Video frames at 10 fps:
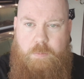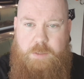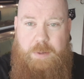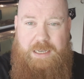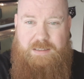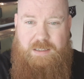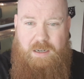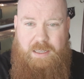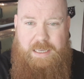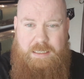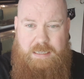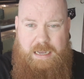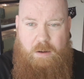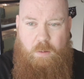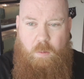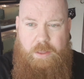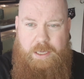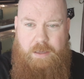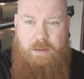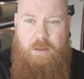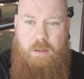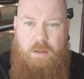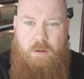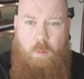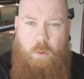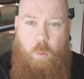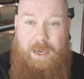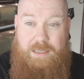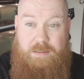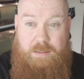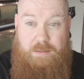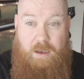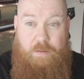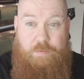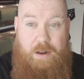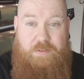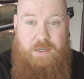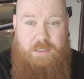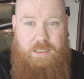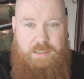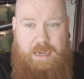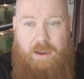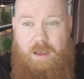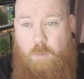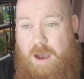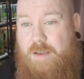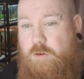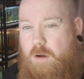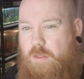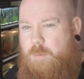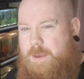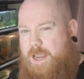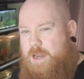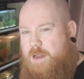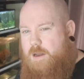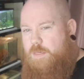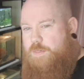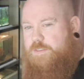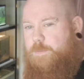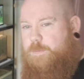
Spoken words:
basically eat out all the waste that kind of left into your tank. I've got them in this